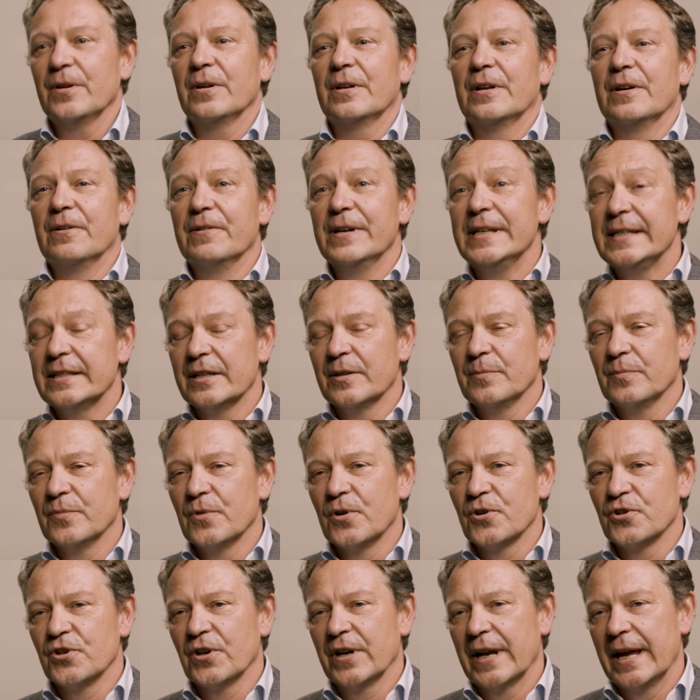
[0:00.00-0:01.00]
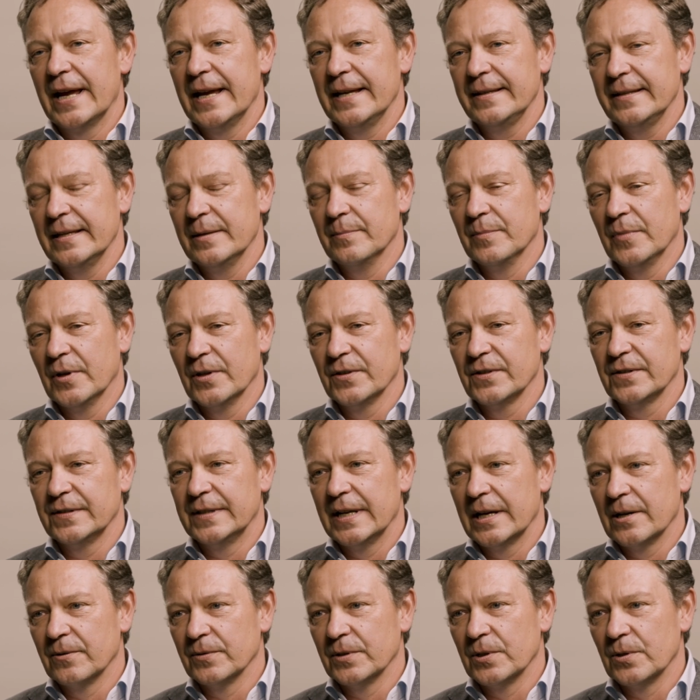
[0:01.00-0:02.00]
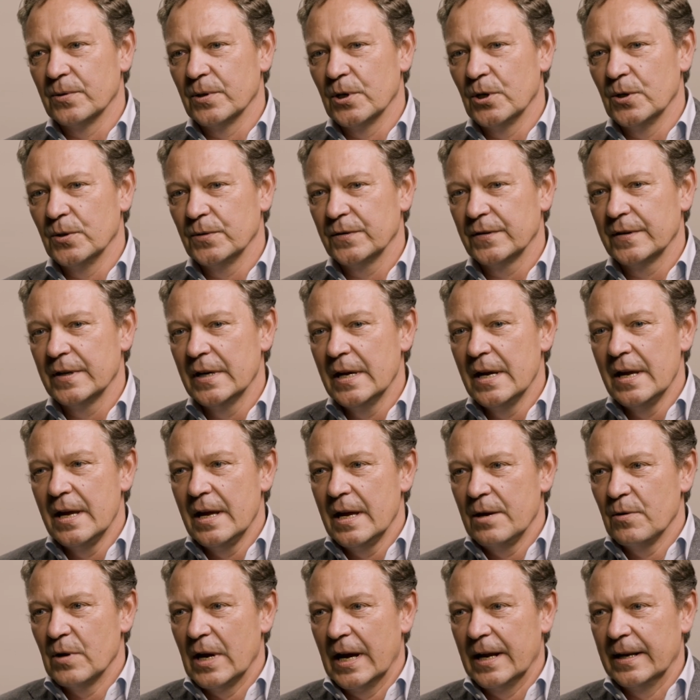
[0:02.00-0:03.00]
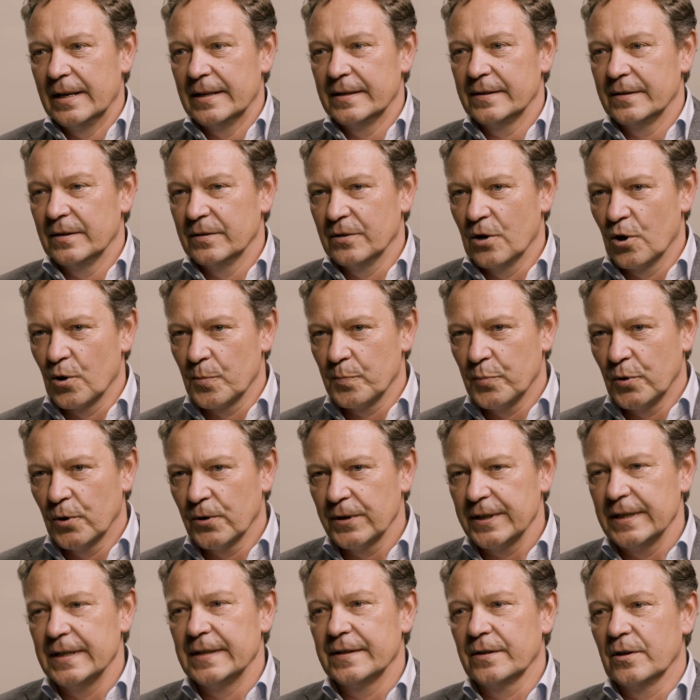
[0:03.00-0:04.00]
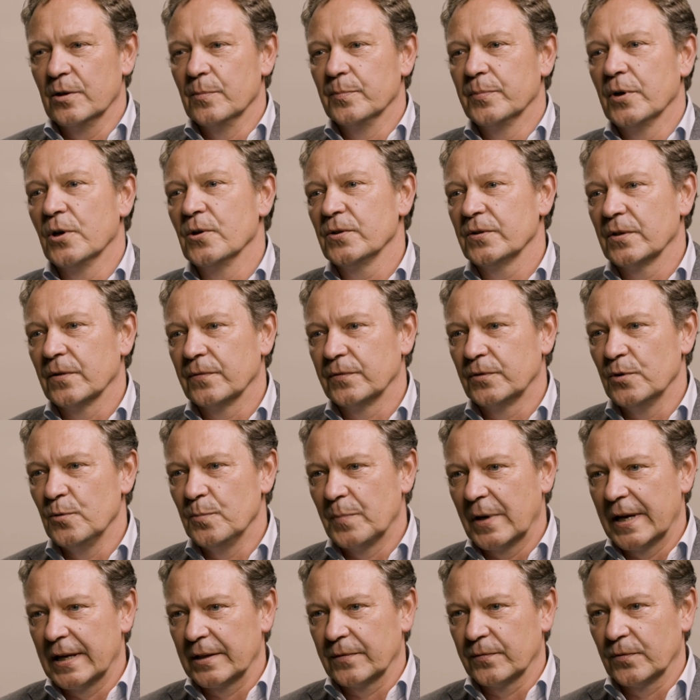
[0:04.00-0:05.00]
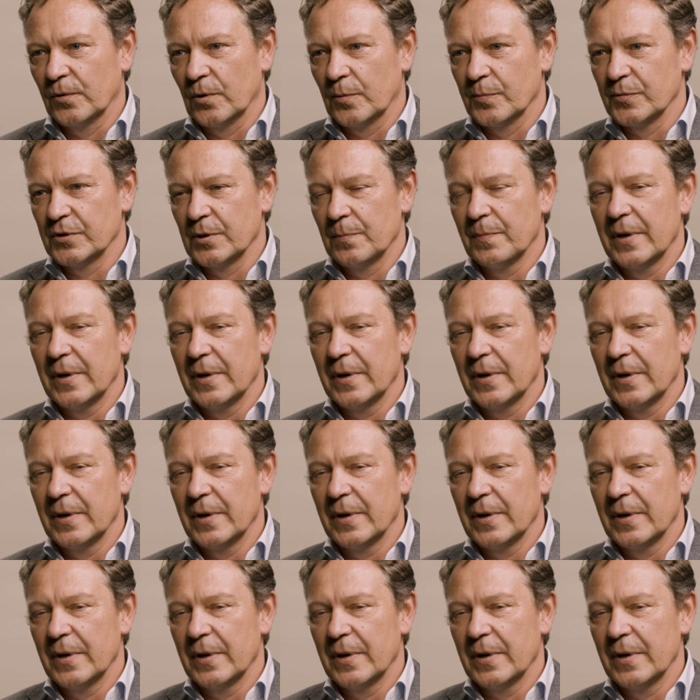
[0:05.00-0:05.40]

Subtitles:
recent merger, 18 months down the road, and our port is composed of two platforms, a